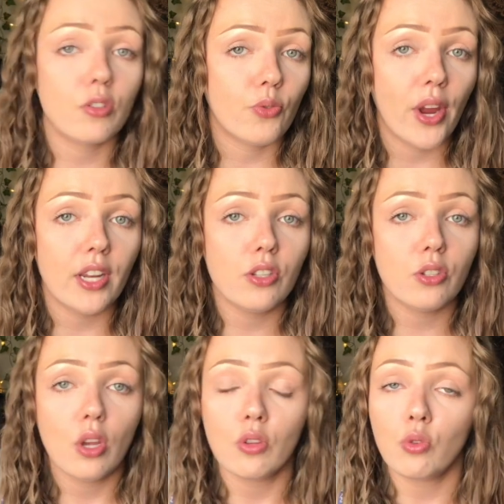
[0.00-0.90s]
greatest
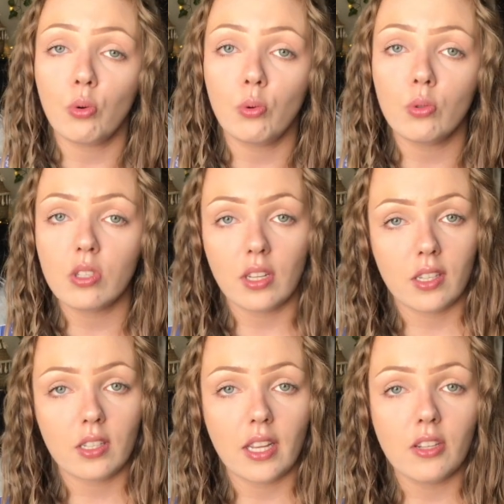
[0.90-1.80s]
tools,
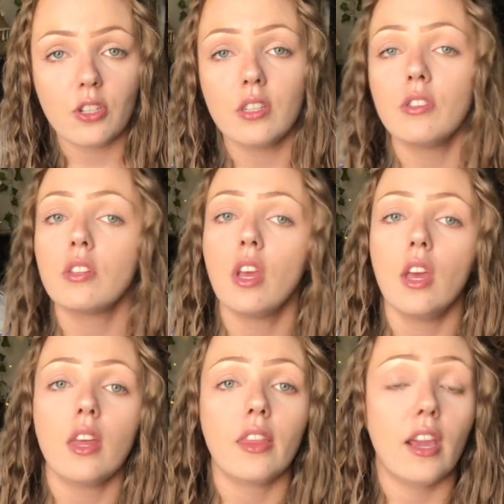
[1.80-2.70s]
extensions
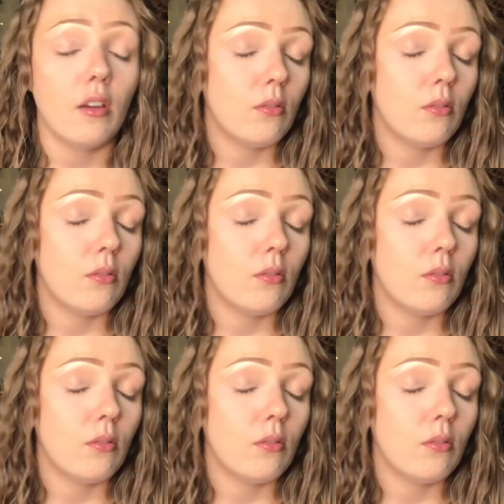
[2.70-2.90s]
that